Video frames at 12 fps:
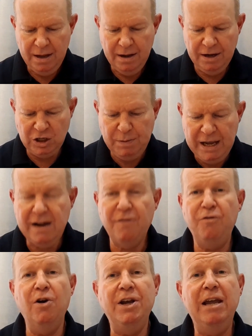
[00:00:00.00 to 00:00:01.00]
I speak
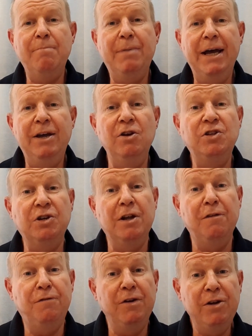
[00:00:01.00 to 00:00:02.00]
of Rocky Bay, who's got
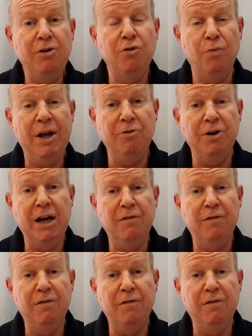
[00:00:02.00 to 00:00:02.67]
a very good record